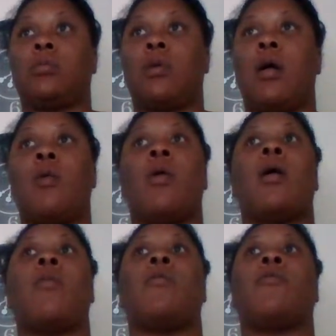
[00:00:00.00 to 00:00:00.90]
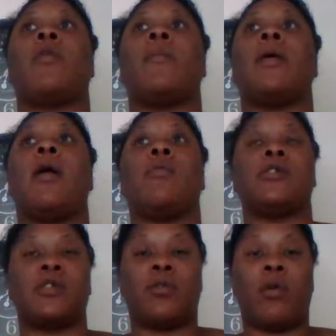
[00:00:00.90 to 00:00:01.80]
And when I woke from it, I
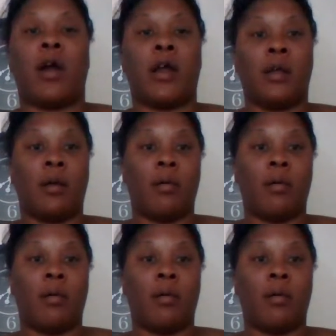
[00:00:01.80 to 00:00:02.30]
wasn't crying.